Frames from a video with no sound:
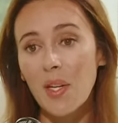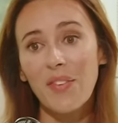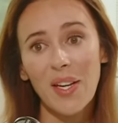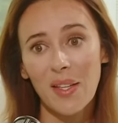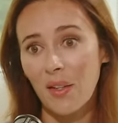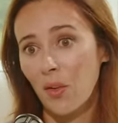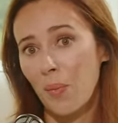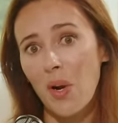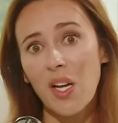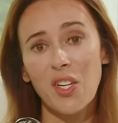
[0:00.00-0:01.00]
finding the
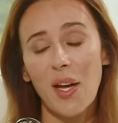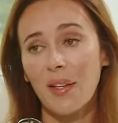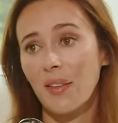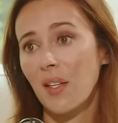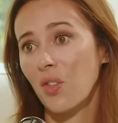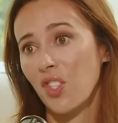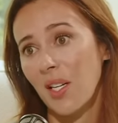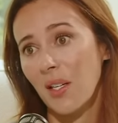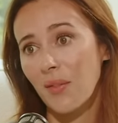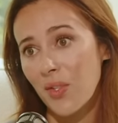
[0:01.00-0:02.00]
project,
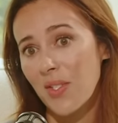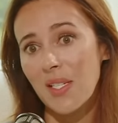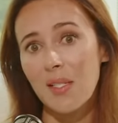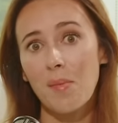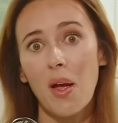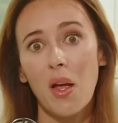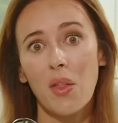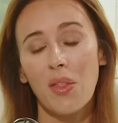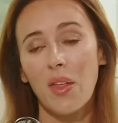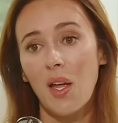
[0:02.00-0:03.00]
negotiating for 6
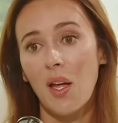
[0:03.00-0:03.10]
months,